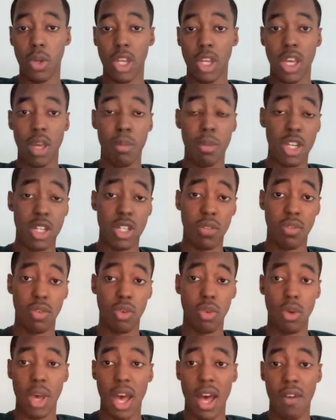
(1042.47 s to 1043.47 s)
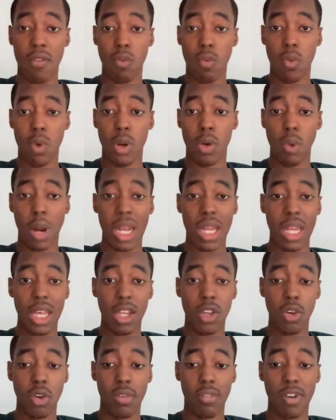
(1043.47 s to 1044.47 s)
image if you have one ready in
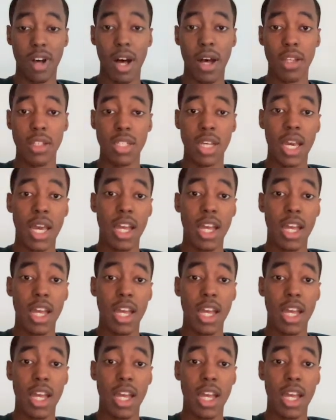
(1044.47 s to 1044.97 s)
your files.